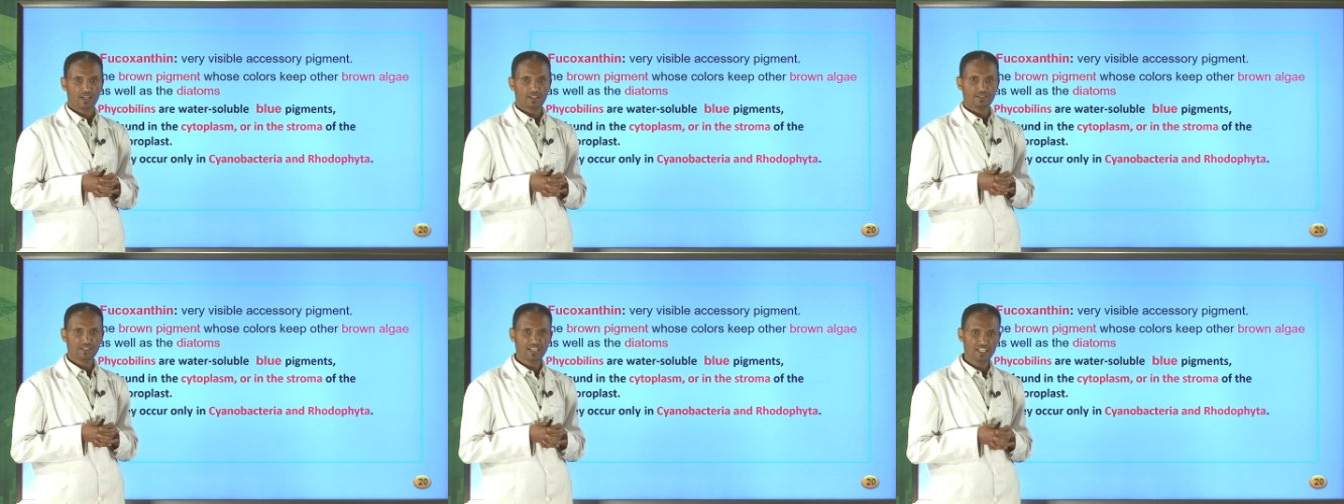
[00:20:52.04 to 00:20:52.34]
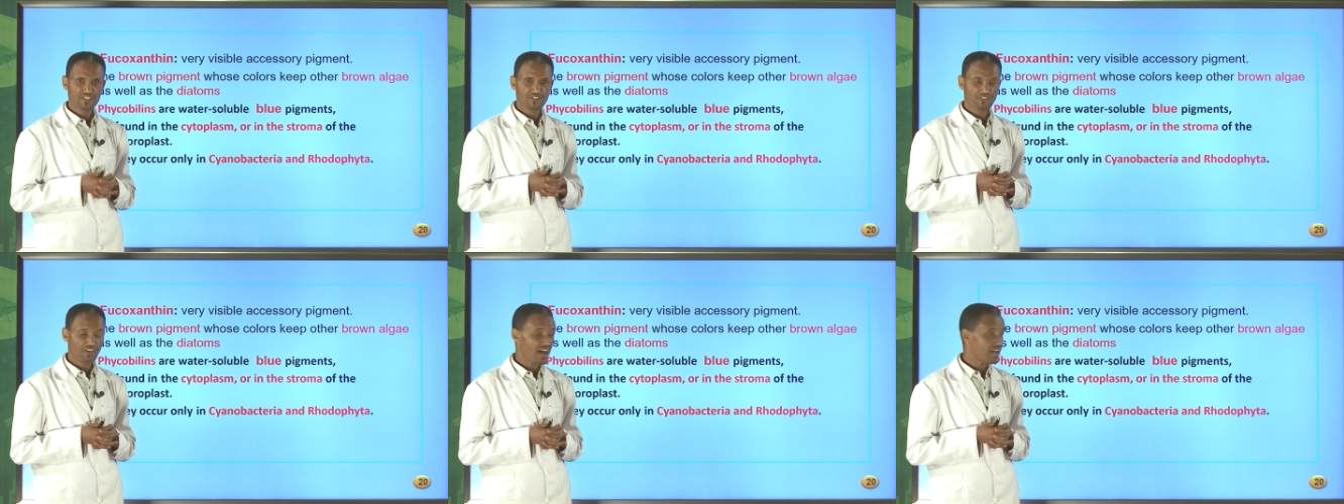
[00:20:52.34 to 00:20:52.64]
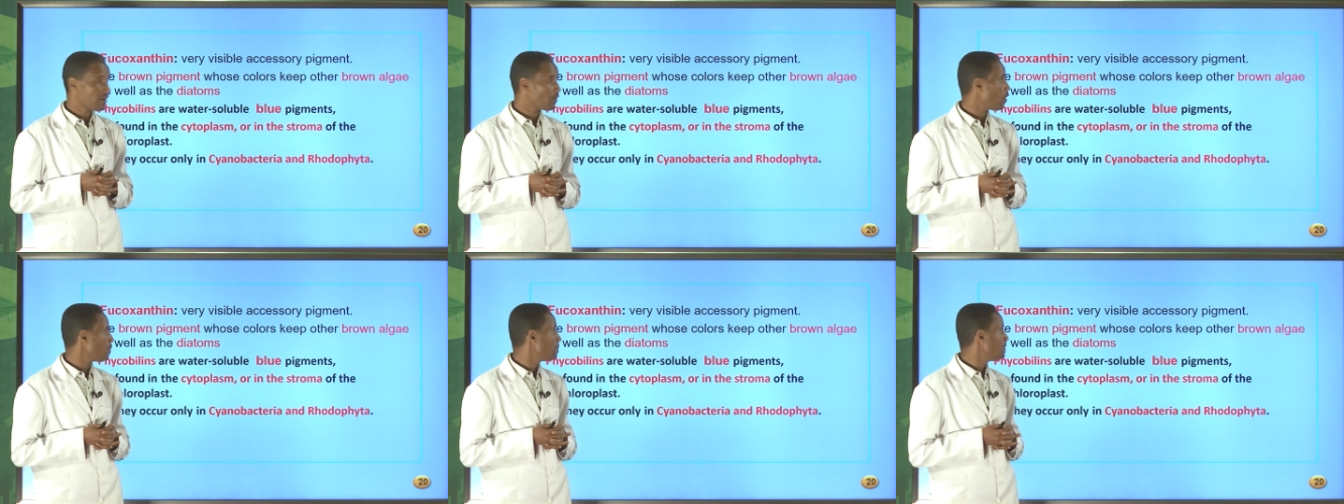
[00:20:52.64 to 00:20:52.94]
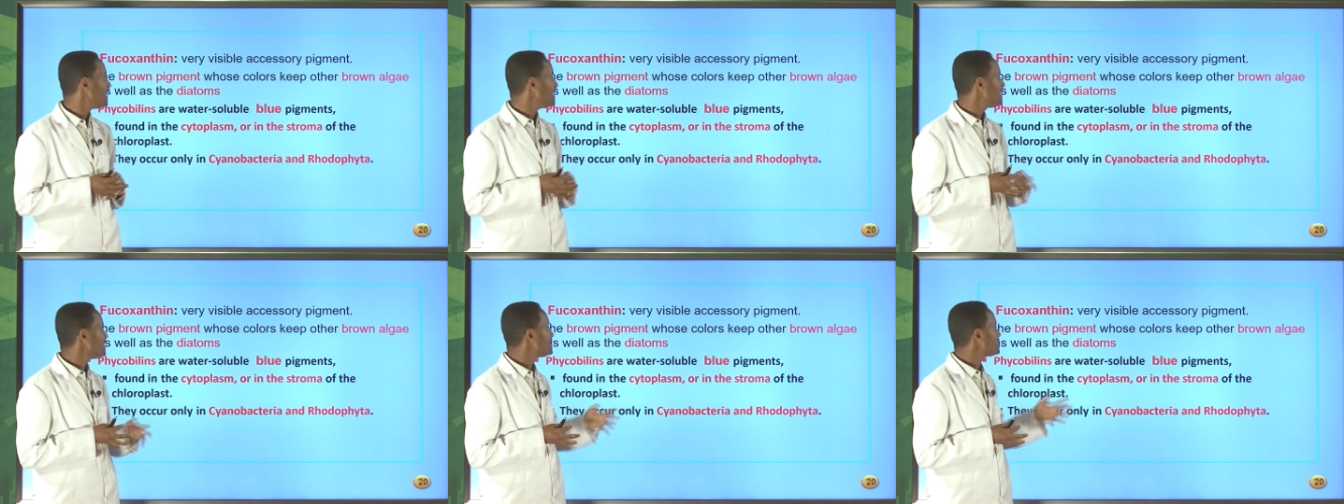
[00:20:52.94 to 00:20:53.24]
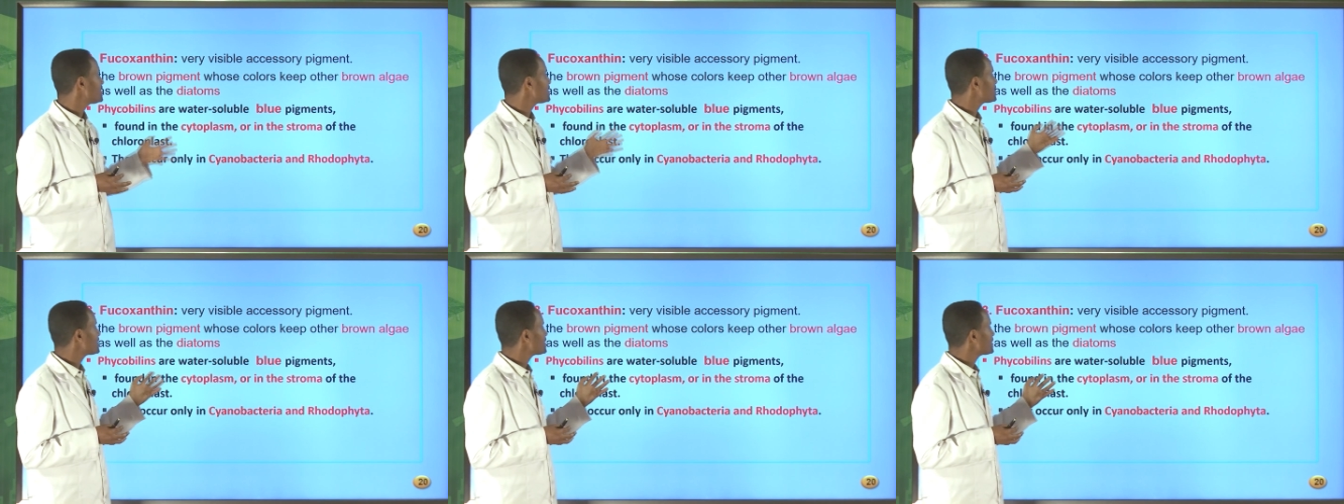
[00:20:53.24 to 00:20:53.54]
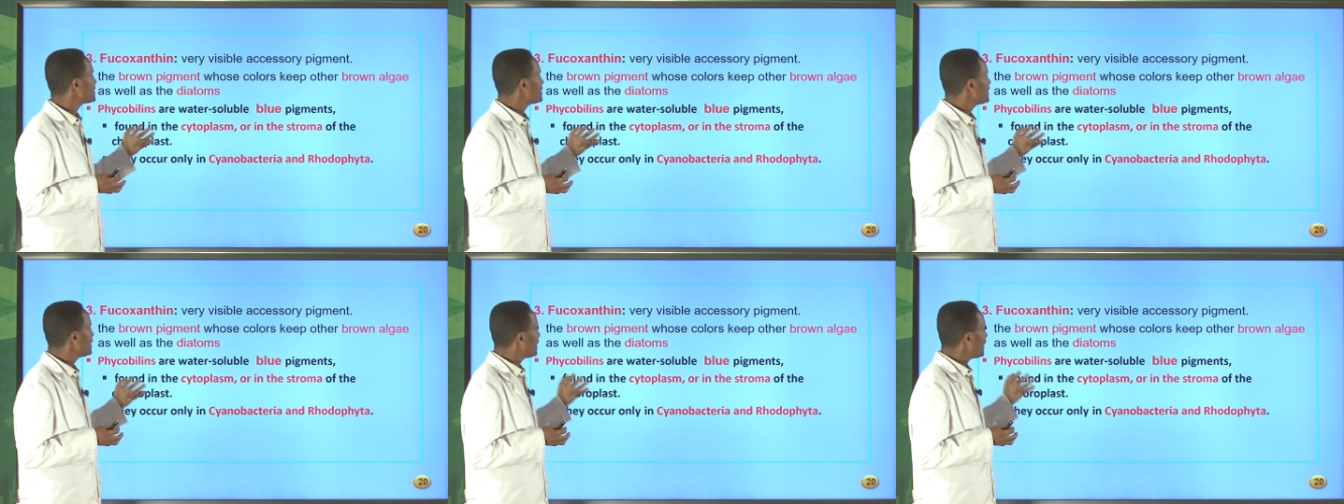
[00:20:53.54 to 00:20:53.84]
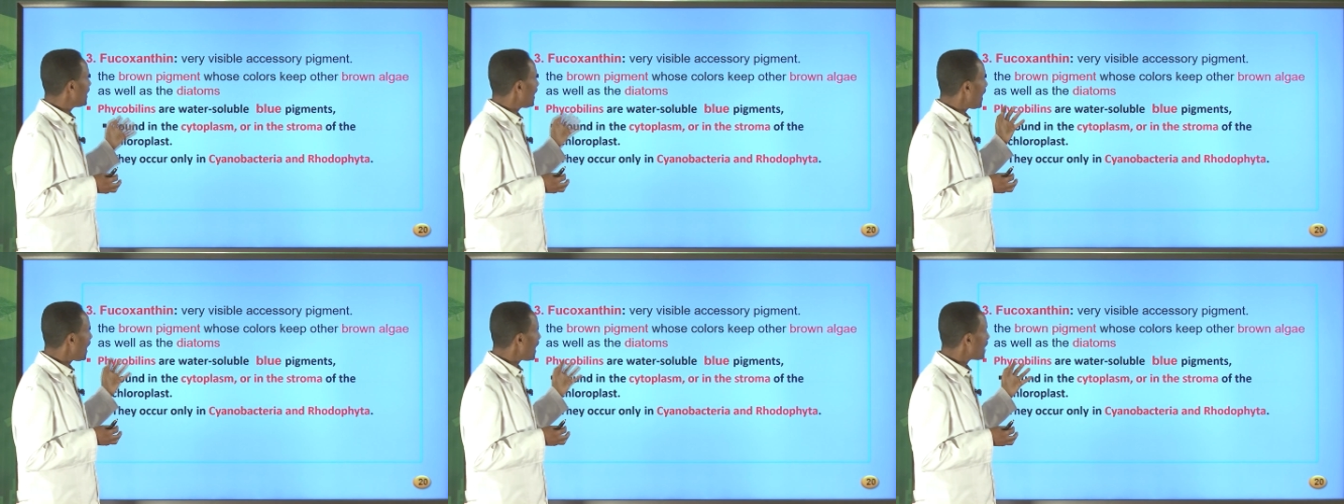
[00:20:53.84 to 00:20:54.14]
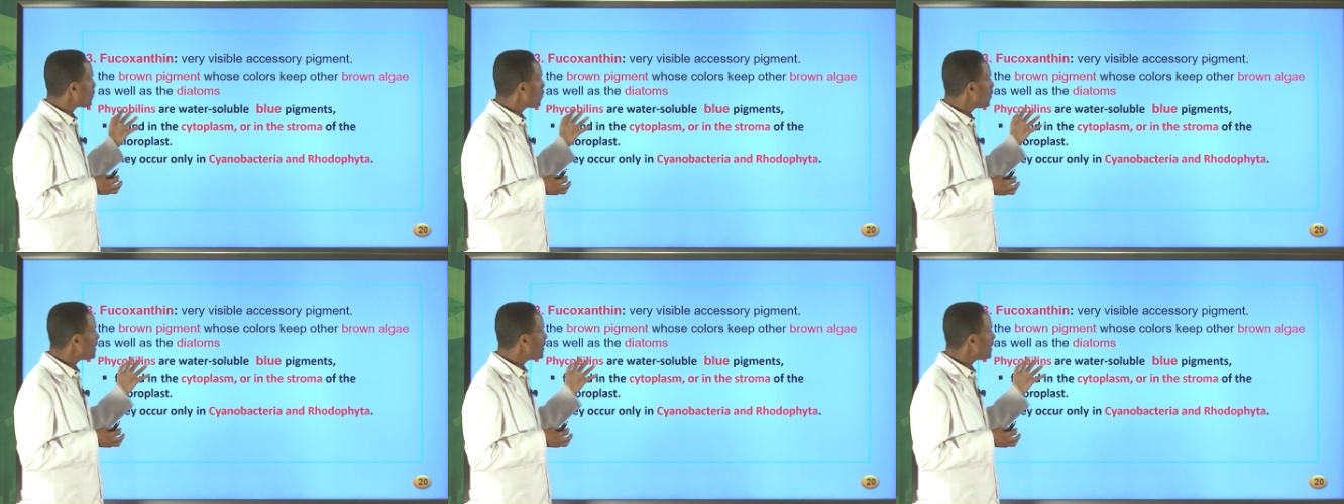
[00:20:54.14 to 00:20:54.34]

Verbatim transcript: These phycobilins are